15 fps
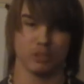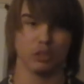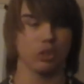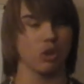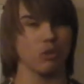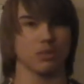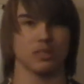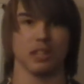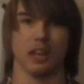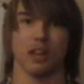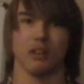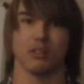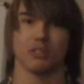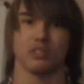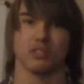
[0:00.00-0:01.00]
close
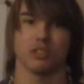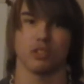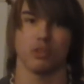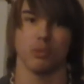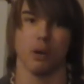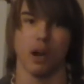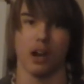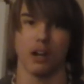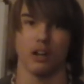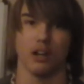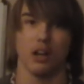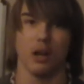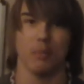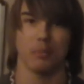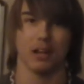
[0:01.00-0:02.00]
down to the wire,
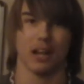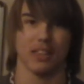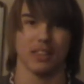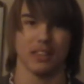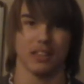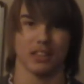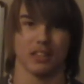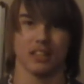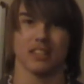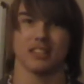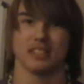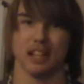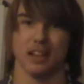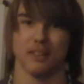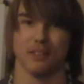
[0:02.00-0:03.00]
but I think
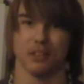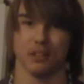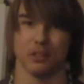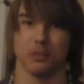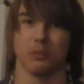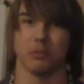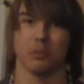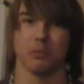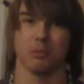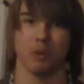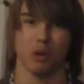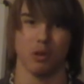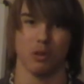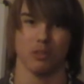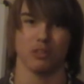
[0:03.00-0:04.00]
Stanford will
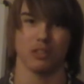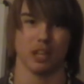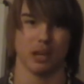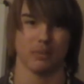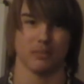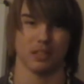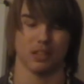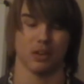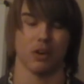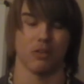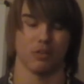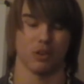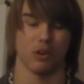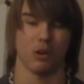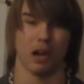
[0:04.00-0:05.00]
pull the upset
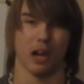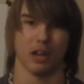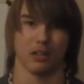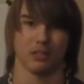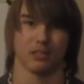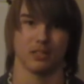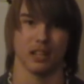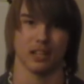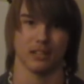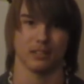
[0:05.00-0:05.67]
over Ohio State.